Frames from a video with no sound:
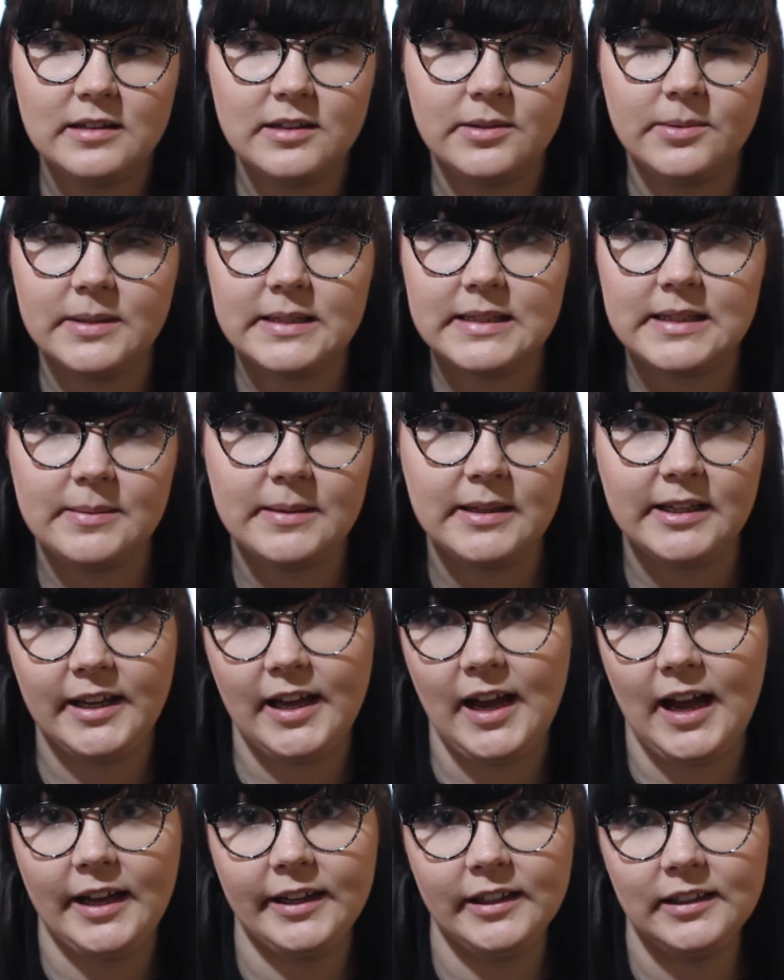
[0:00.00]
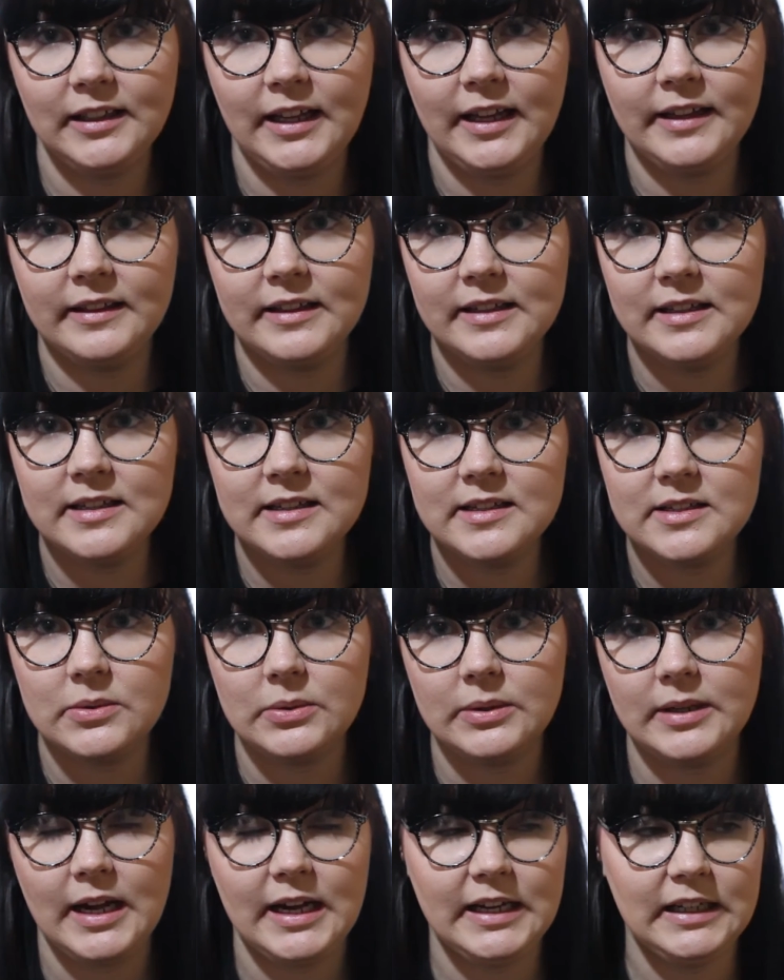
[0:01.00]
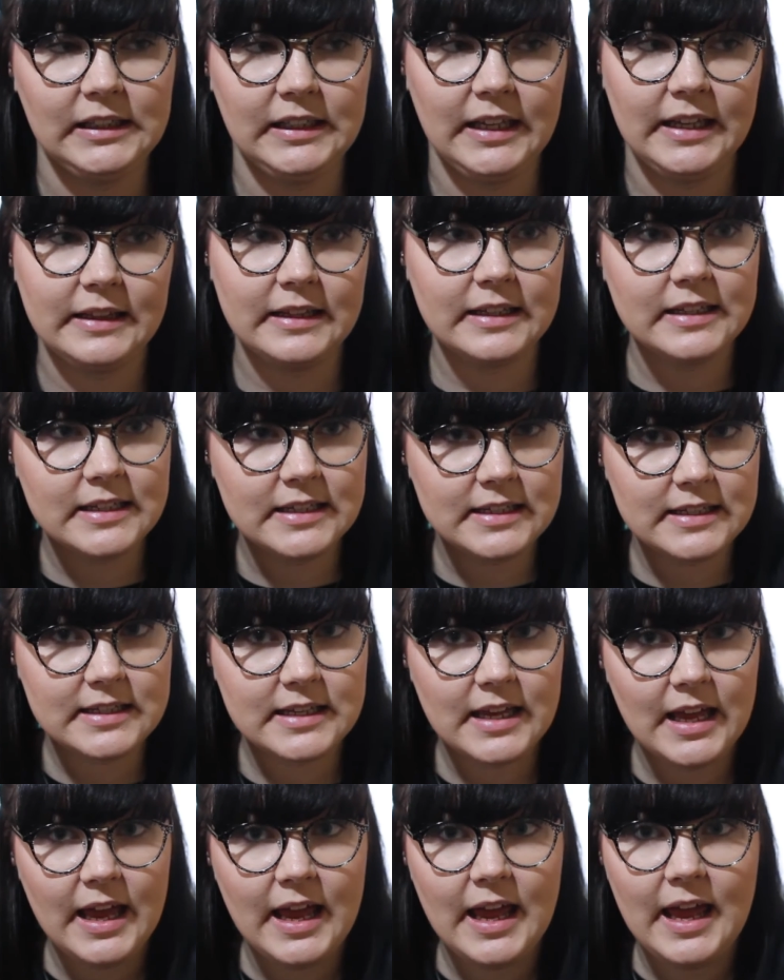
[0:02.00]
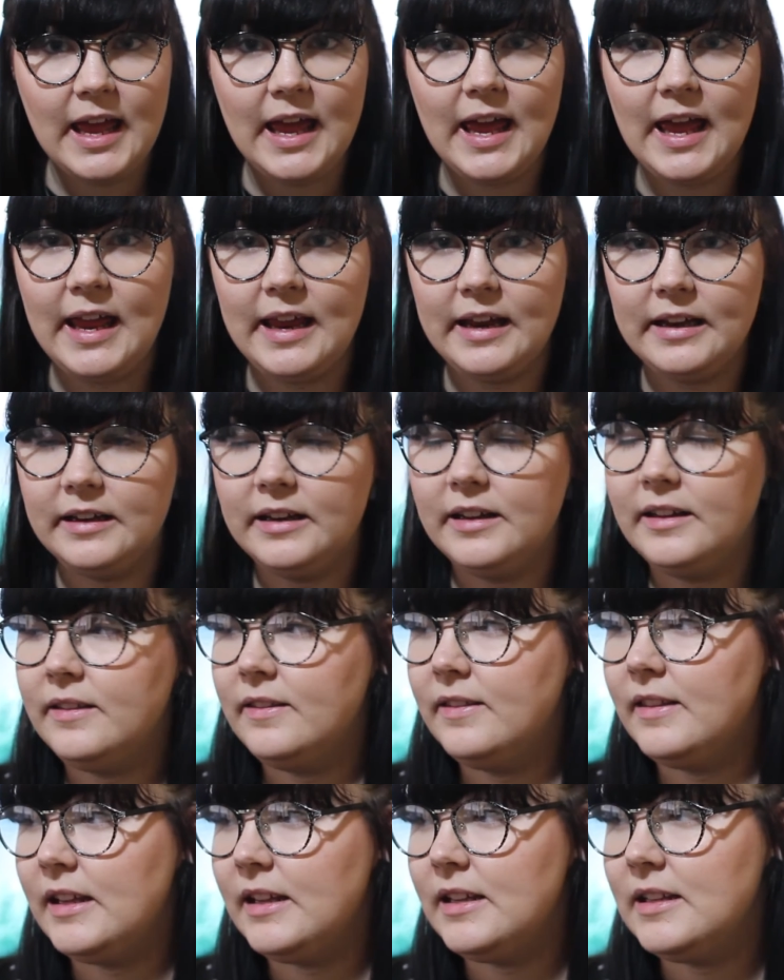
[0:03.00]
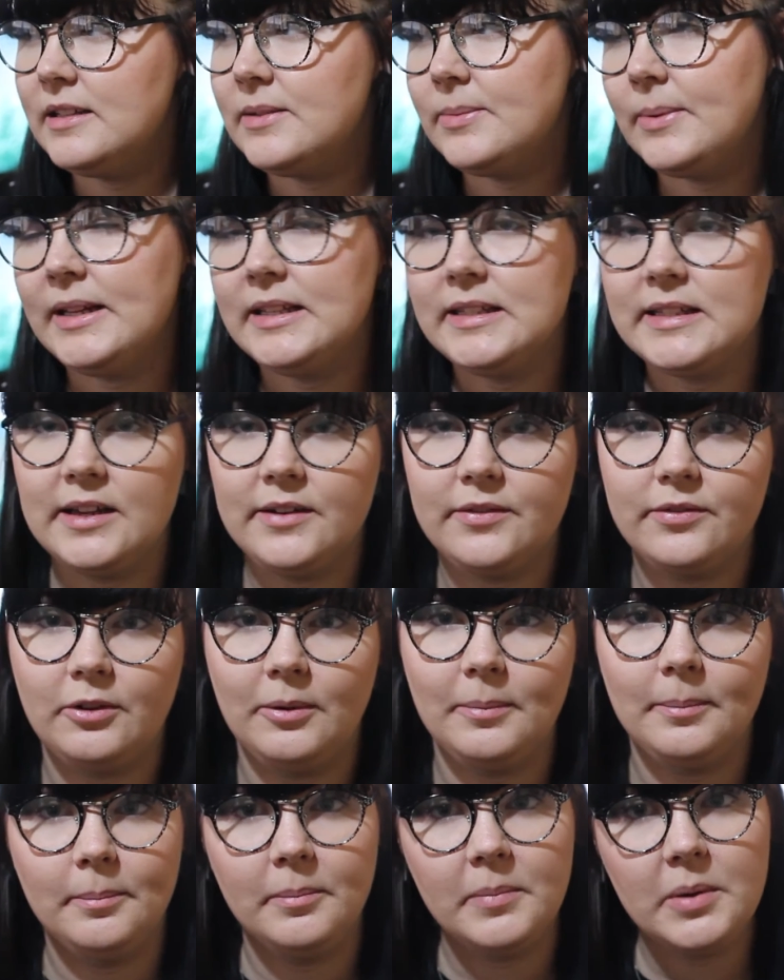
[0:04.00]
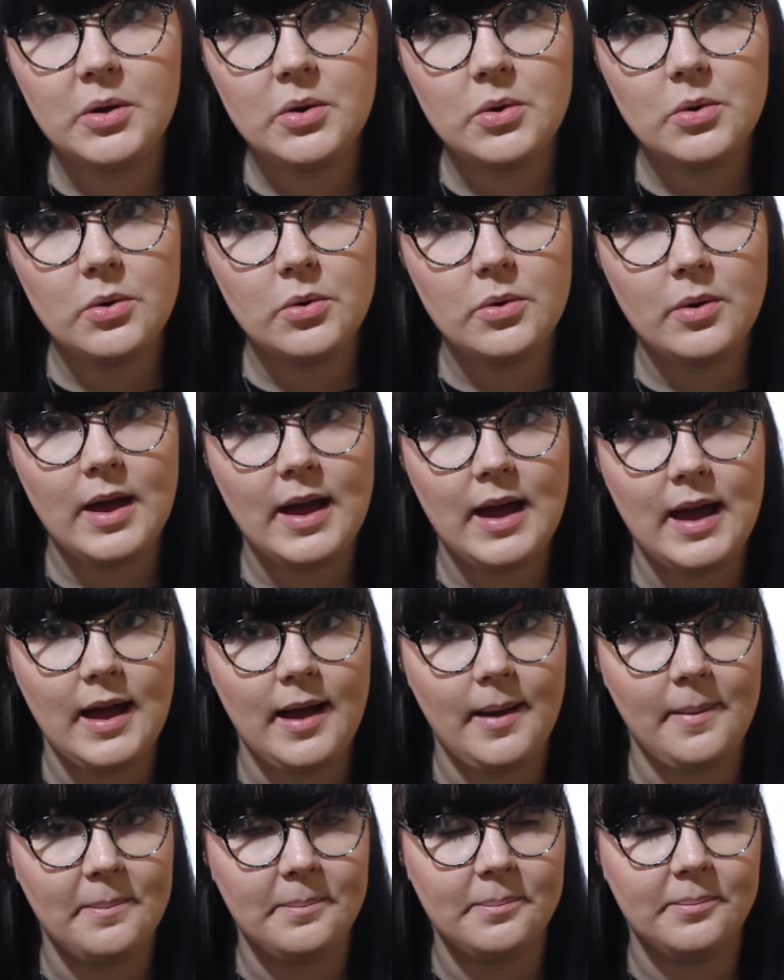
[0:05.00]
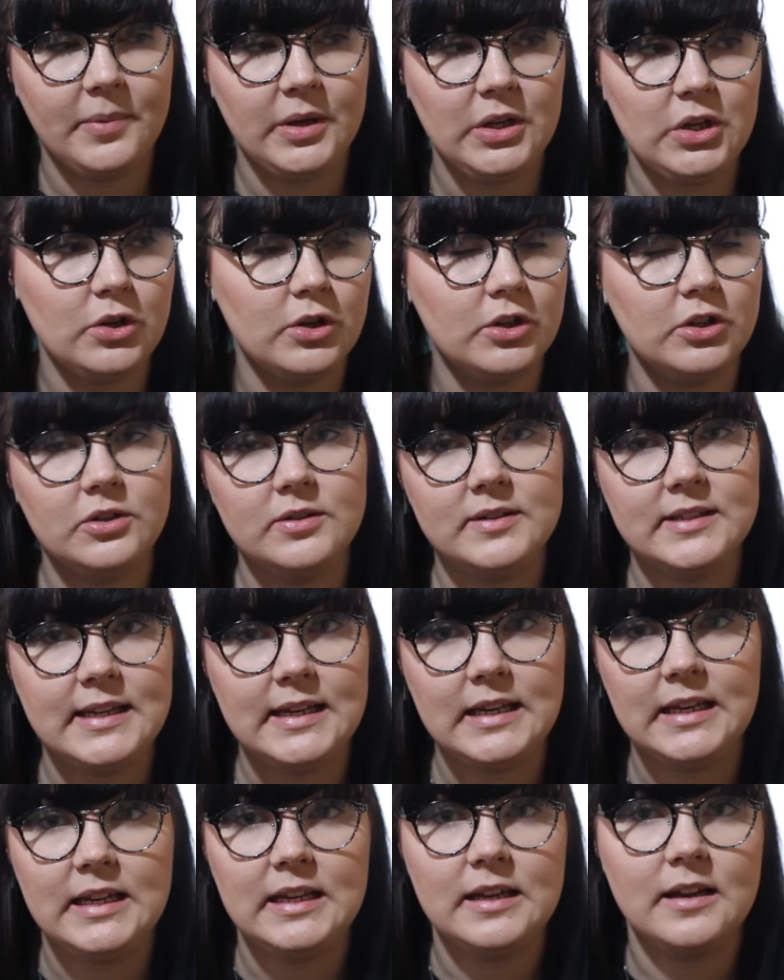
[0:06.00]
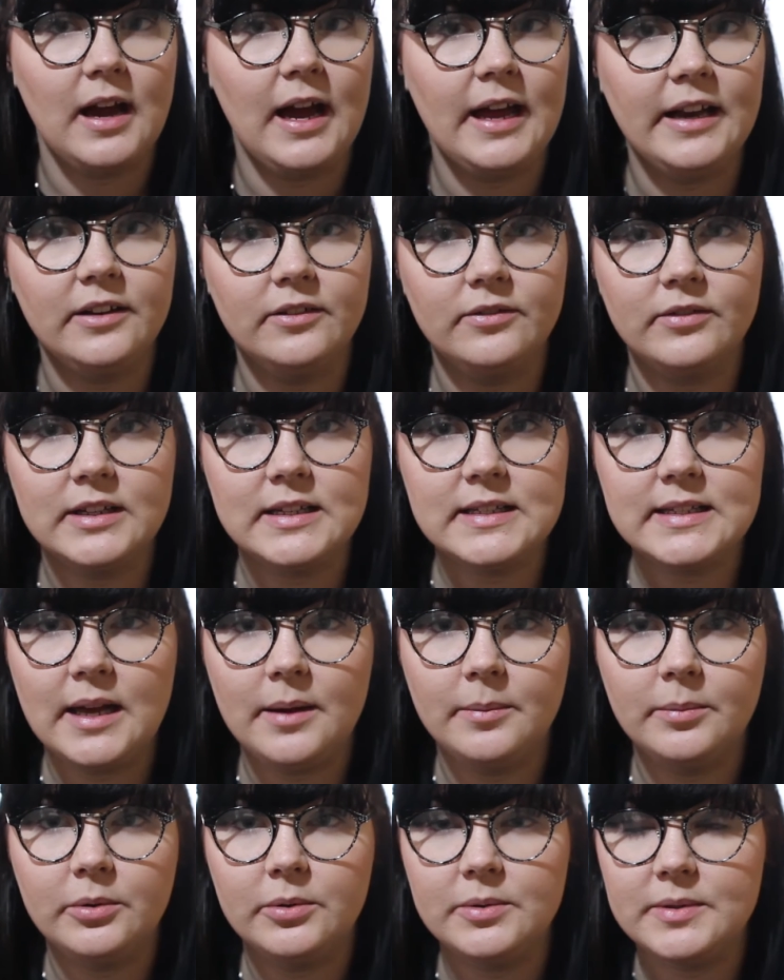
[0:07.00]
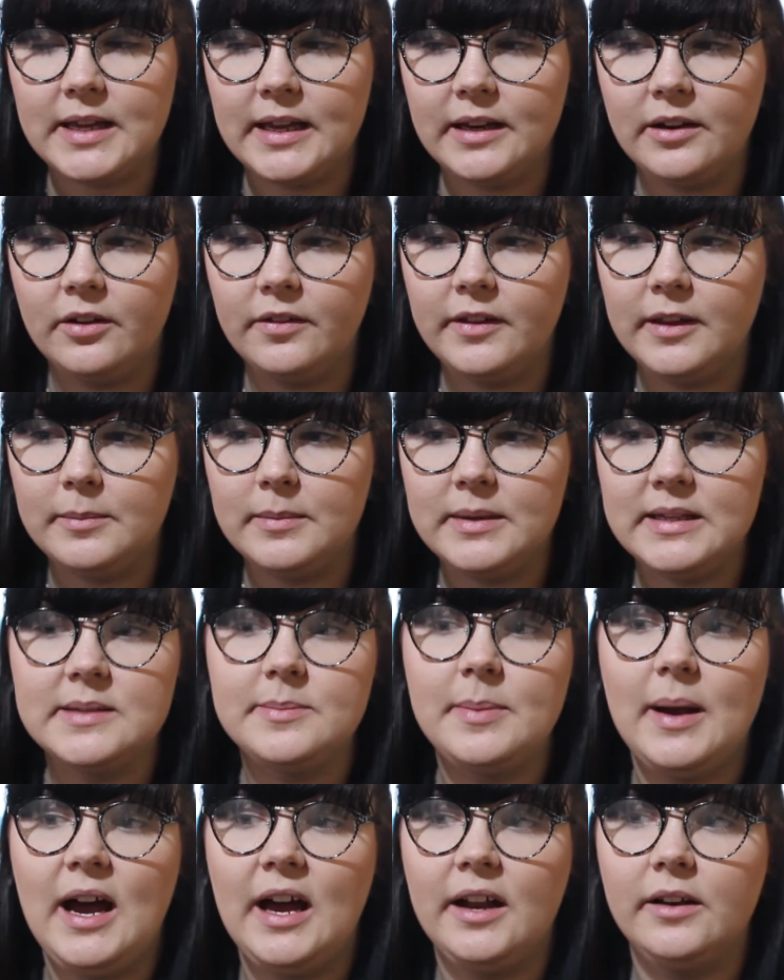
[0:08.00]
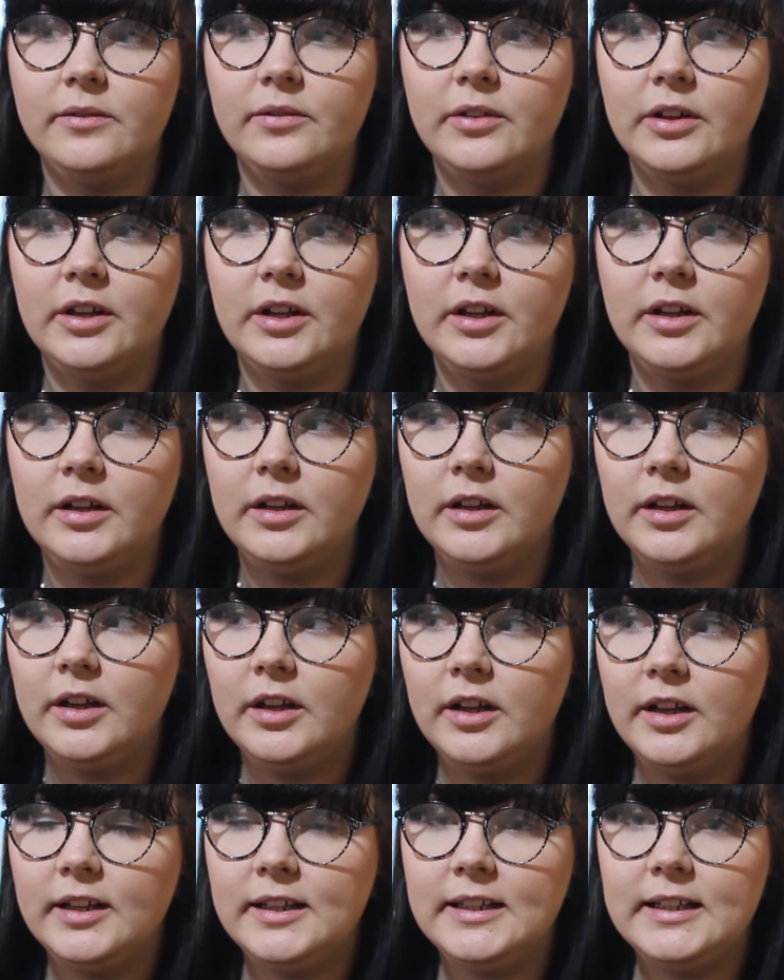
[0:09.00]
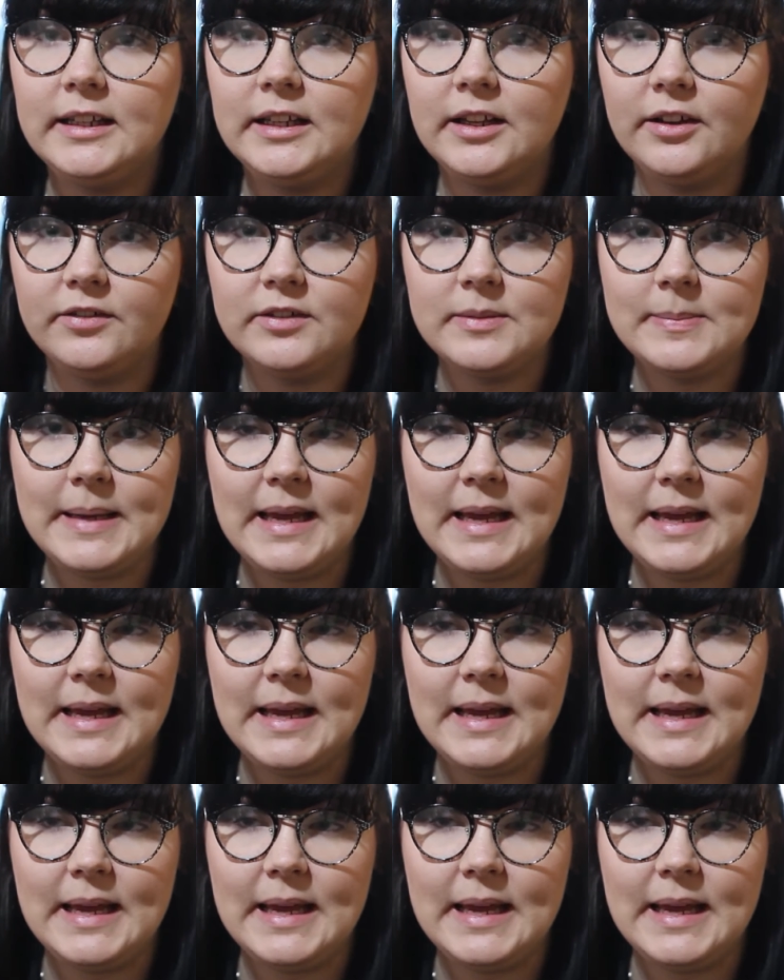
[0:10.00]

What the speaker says: do you want something kind of like this or kind of like this? And these ones are from Moo, but you can use any kind of examples. I got them as part of a gift